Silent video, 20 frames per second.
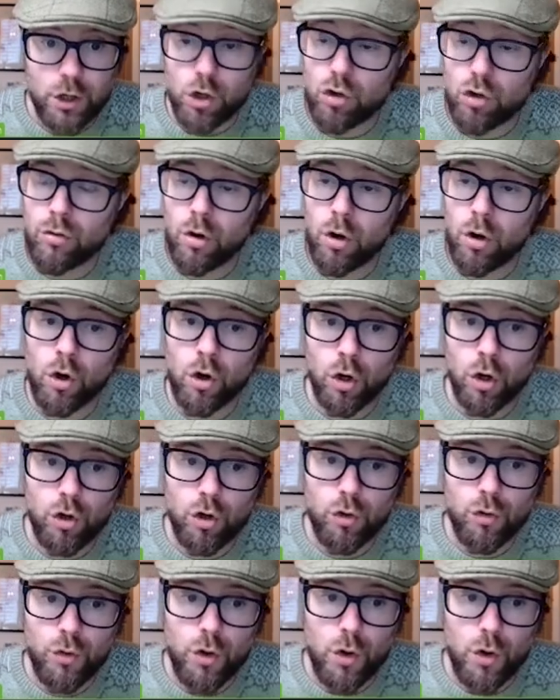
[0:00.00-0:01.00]
Grand
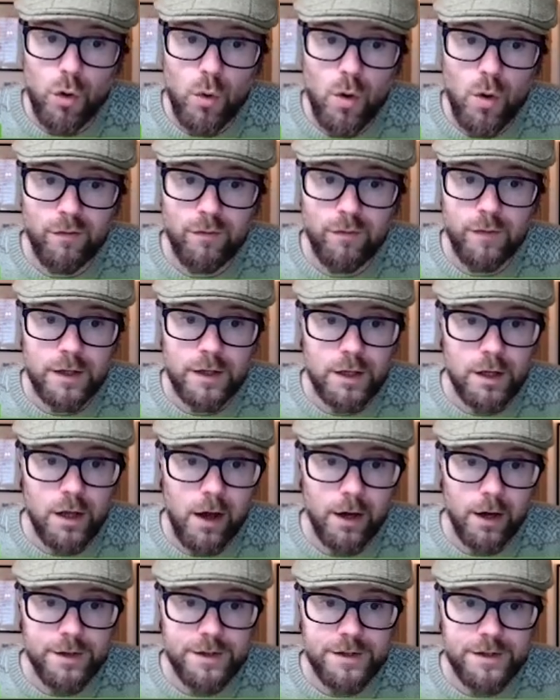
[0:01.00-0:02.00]
Cru
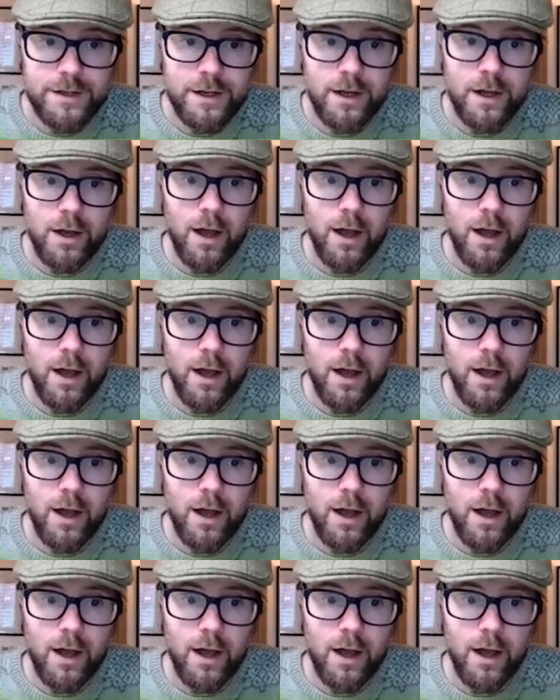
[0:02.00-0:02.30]
vineyards,